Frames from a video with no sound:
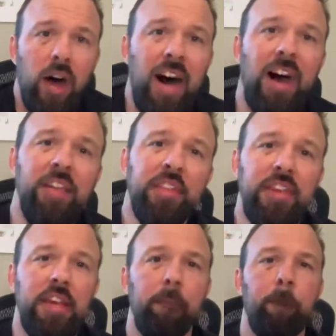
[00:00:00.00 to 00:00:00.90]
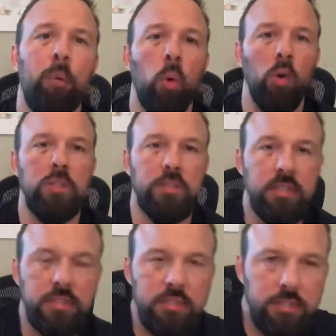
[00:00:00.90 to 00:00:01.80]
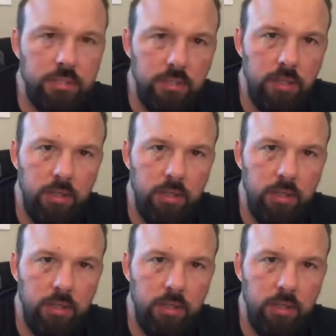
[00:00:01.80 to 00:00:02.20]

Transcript: on the importance